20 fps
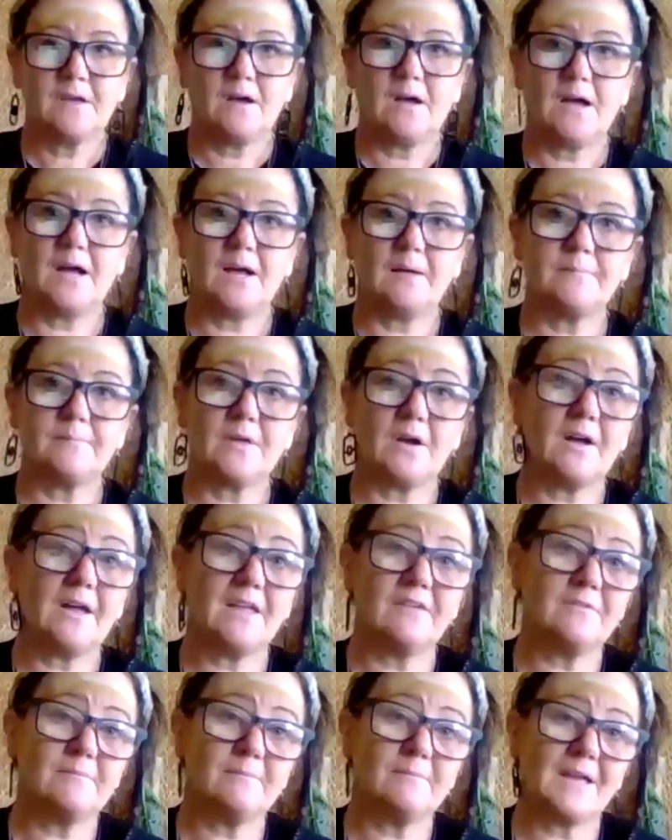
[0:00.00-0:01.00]
Um, I
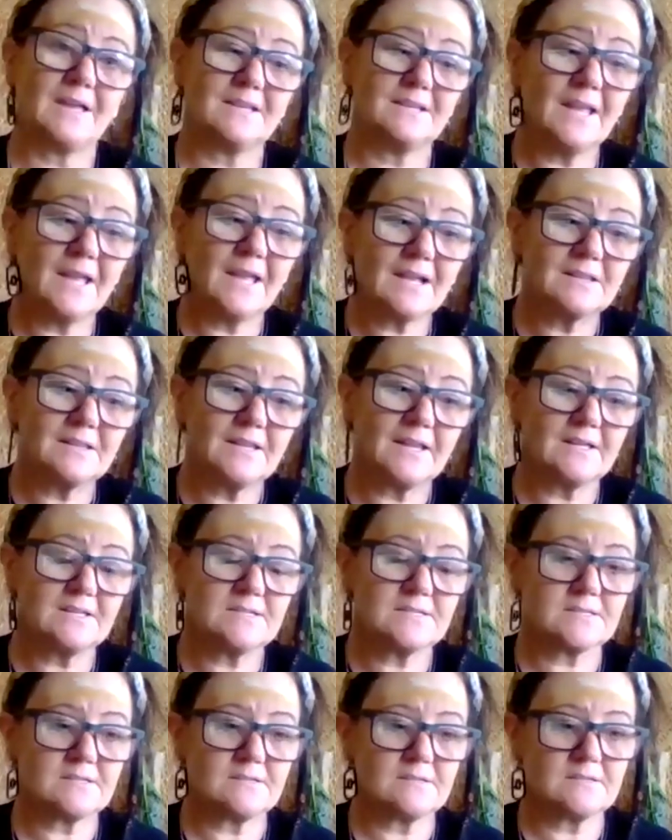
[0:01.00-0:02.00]
even make
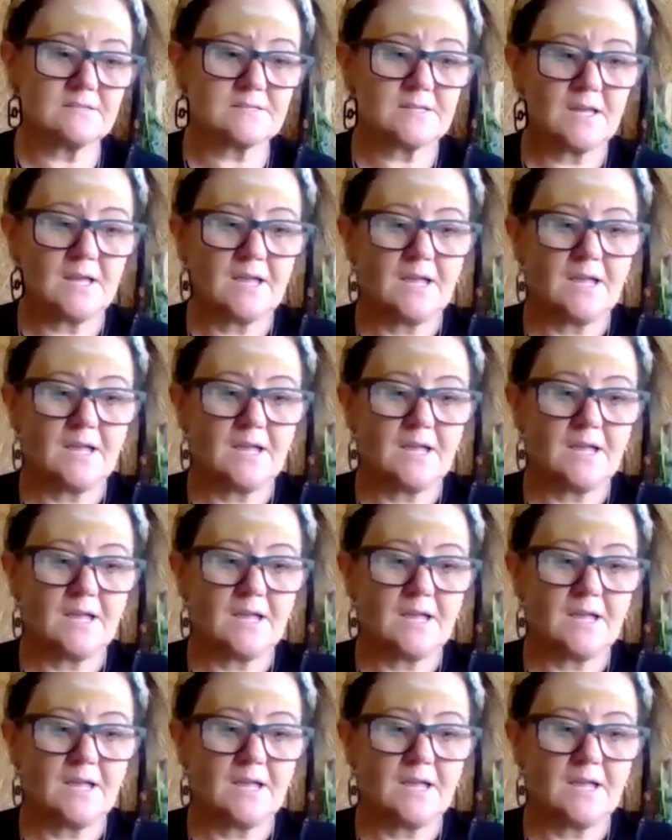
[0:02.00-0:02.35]
necklaces.